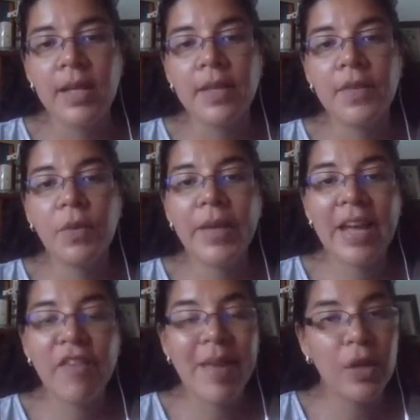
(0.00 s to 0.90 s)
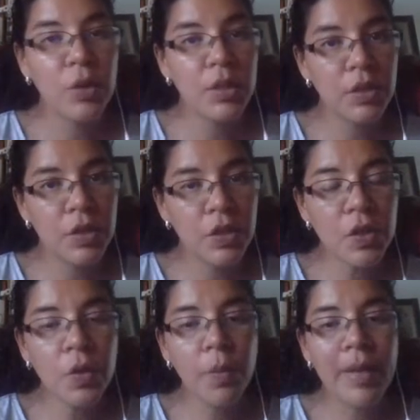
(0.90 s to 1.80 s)
Then we have meiosis
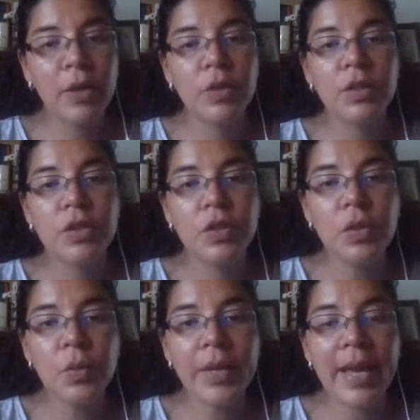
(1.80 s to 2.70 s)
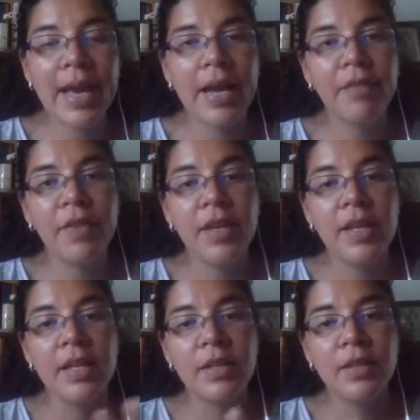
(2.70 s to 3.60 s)
2. Meiosis 2, we have
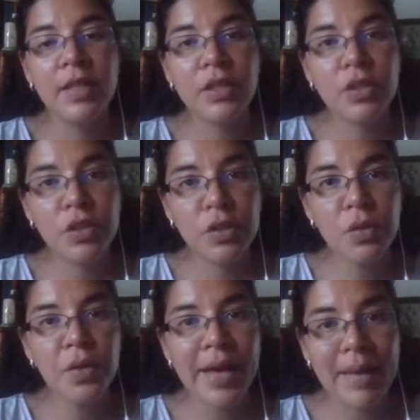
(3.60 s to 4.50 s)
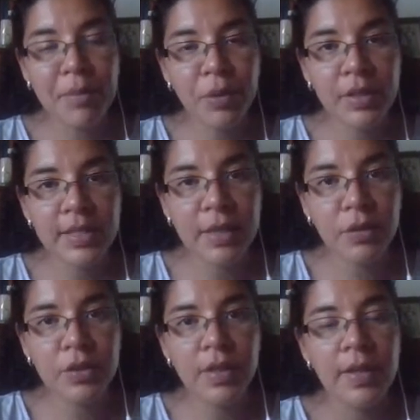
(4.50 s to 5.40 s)
these two haploid
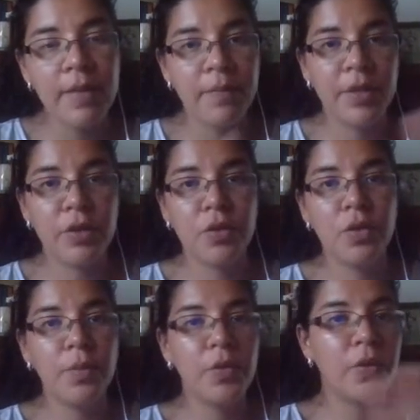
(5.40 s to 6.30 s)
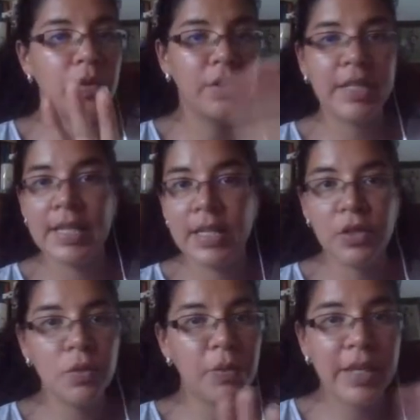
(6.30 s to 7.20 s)
cells. There's no more DNA
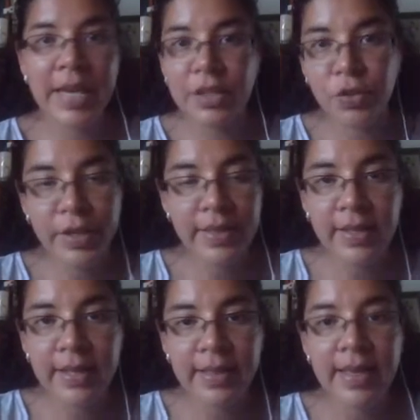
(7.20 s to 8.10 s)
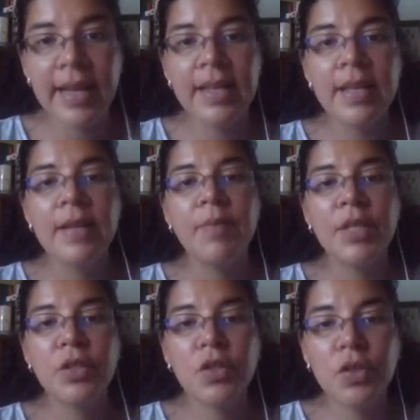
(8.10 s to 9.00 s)
duplication or anything like that. These
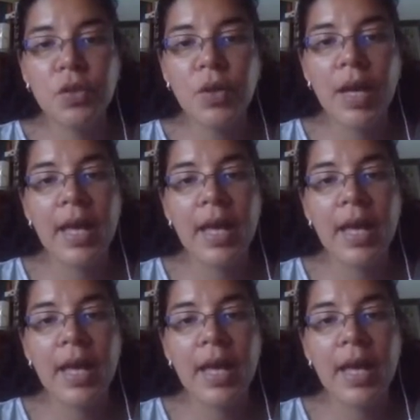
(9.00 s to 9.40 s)
two